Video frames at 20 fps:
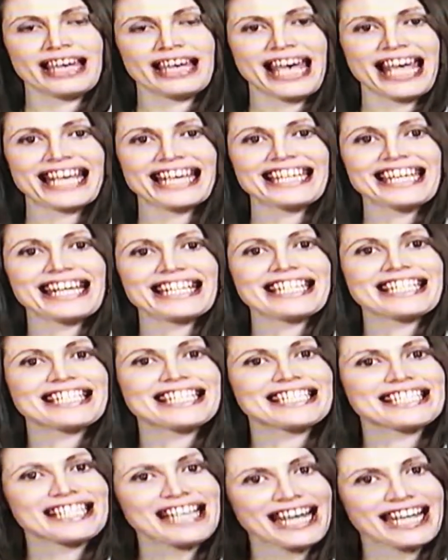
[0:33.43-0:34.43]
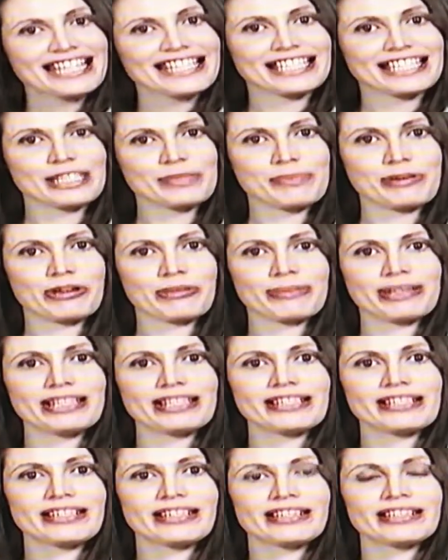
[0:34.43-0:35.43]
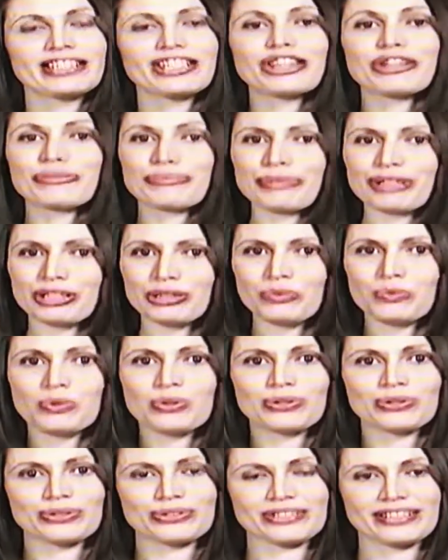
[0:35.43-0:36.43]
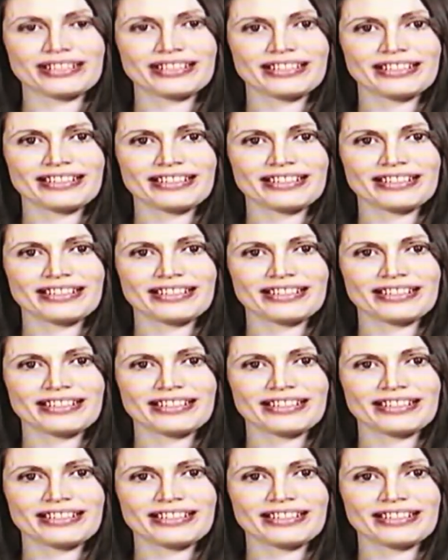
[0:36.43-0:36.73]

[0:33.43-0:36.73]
and connecting science experiments to the real world.